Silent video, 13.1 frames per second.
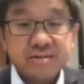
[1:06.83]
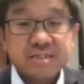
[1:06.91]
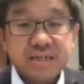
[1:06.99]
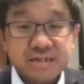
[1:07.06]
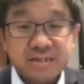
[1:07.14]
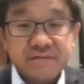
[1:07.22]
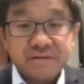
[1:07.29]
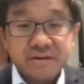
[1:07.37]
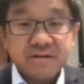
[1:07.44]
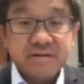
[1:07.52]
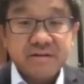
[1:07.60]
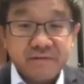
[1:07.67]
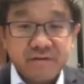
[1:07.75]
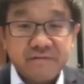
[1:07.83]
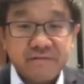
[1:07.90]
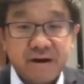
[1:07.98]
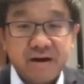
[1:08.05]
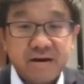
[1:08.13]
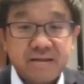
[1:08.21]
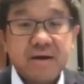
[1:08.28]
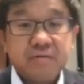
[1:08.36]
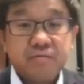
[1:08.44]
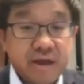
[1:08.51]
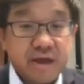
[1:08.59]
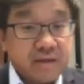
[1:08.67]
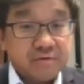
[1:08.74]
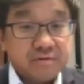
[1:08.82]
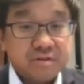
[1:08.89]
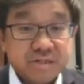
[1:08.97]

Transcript: scientifically verified that we're able to